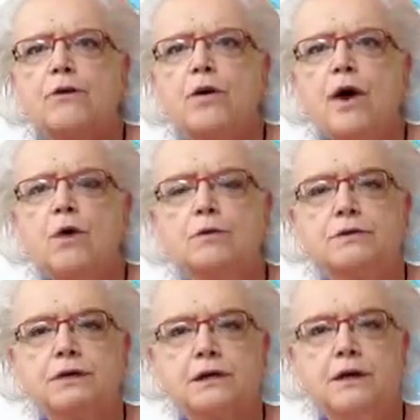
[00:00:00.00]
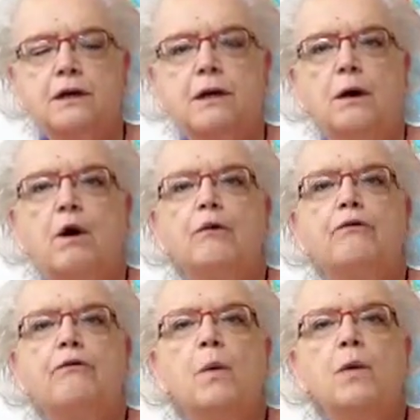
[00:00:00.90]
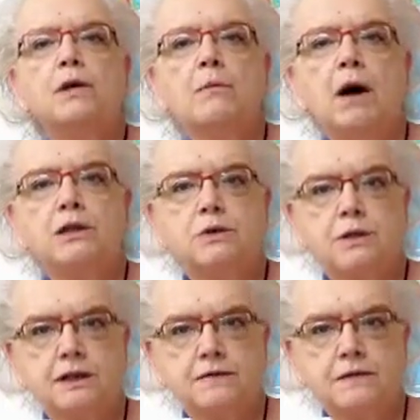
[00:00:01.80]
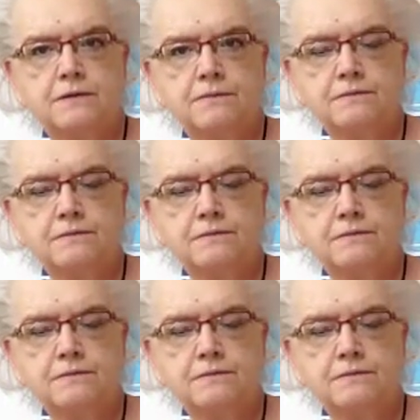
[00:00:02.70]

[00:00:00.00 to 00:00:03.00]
those are the 4 demonstratives.